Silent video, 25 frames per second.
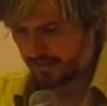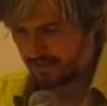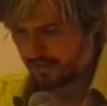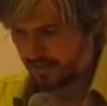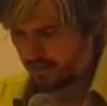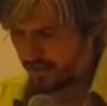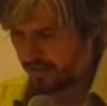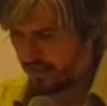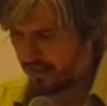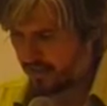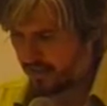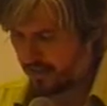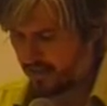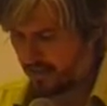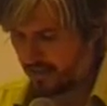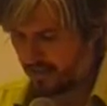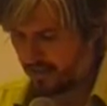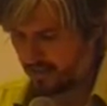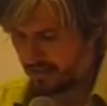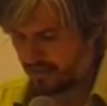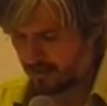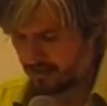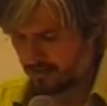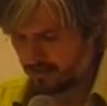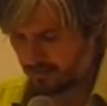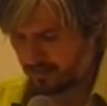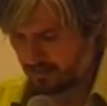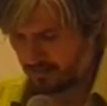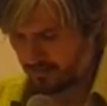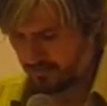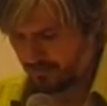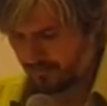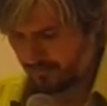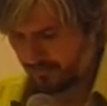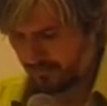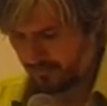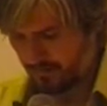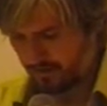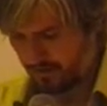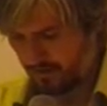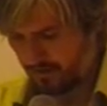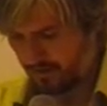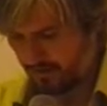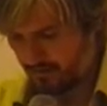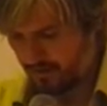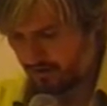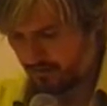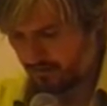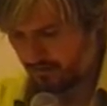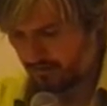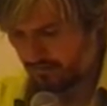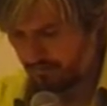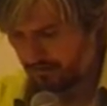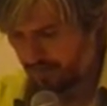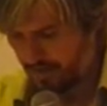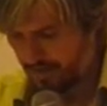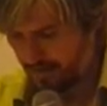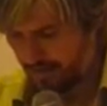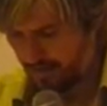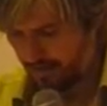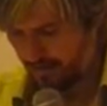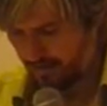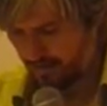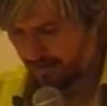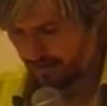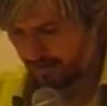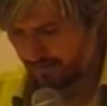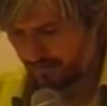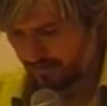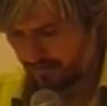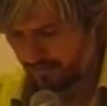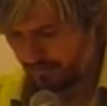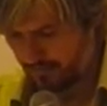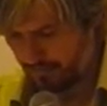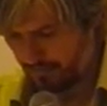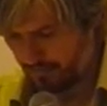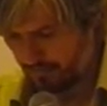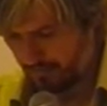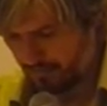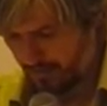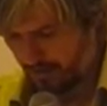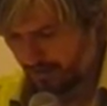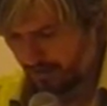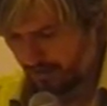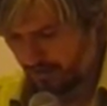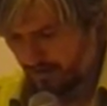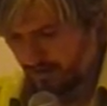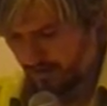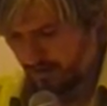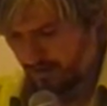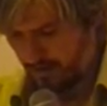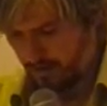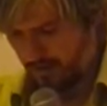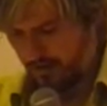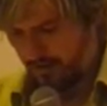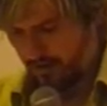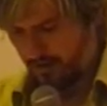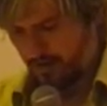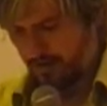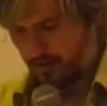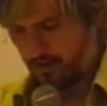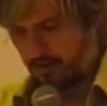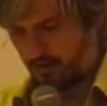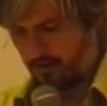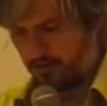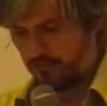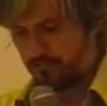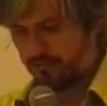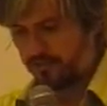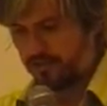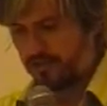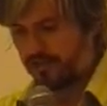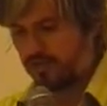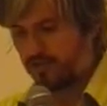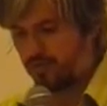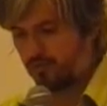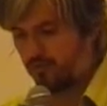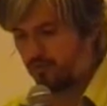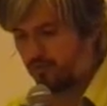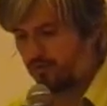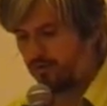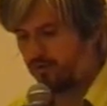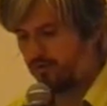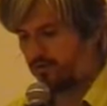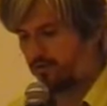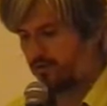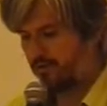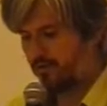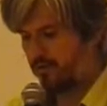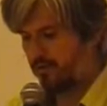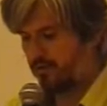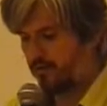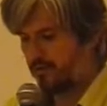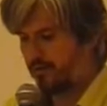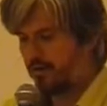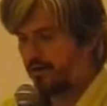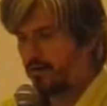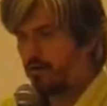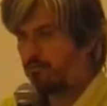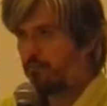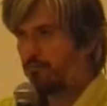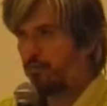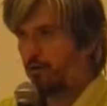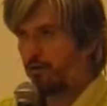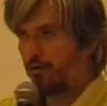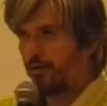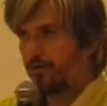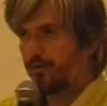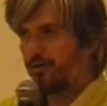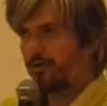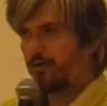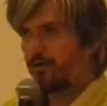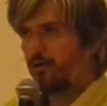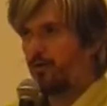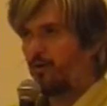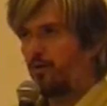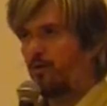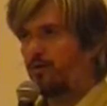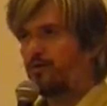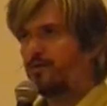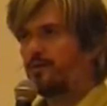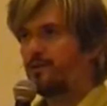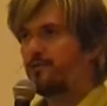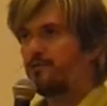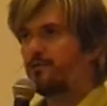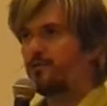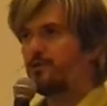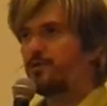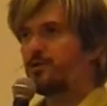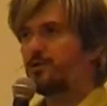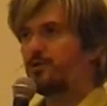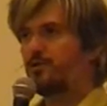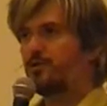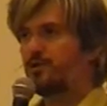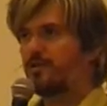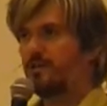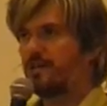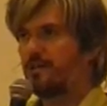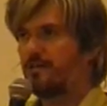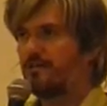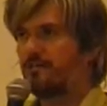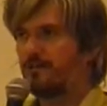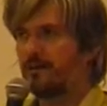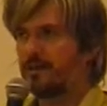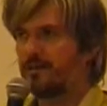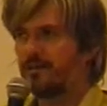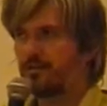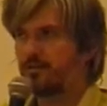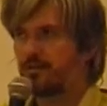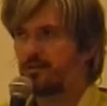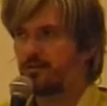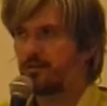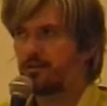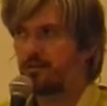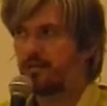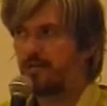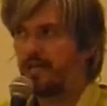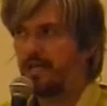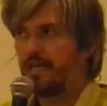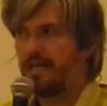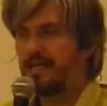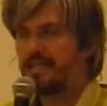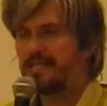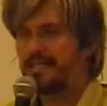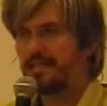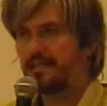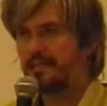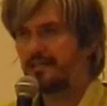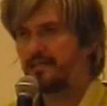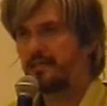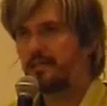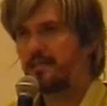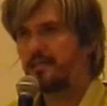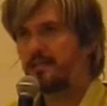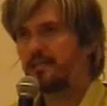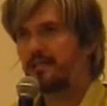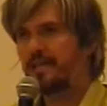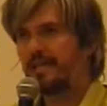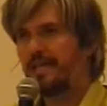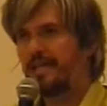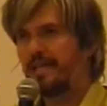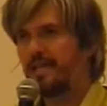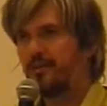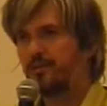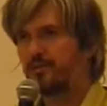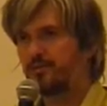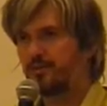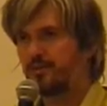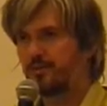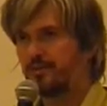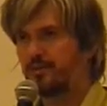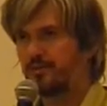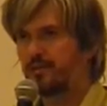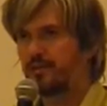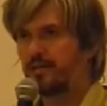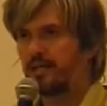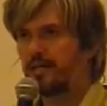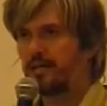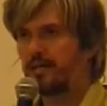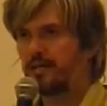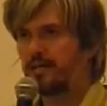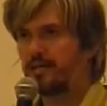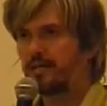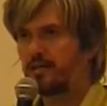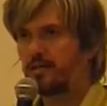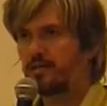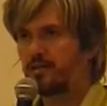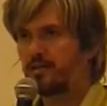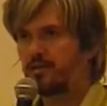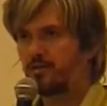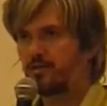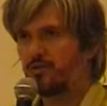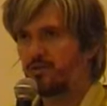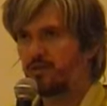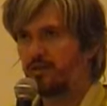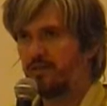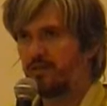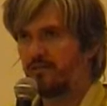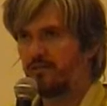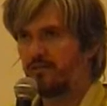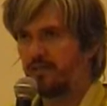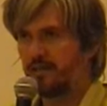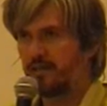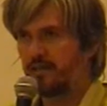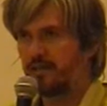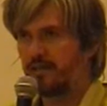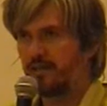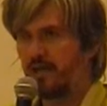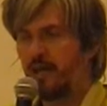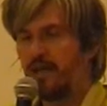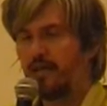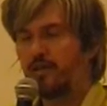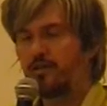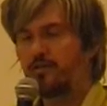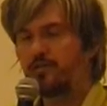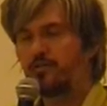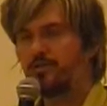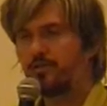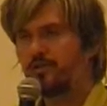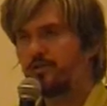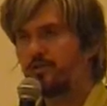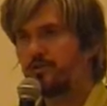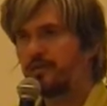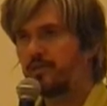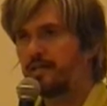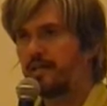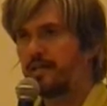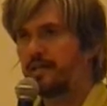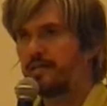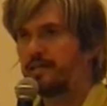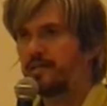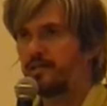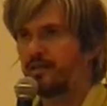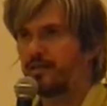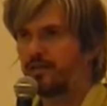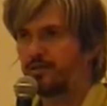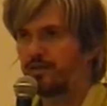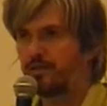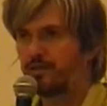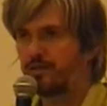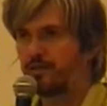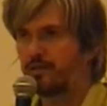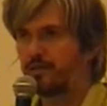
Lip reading: he is making a very good report on different social events. He is not an ignorant regarding social events and social organizations.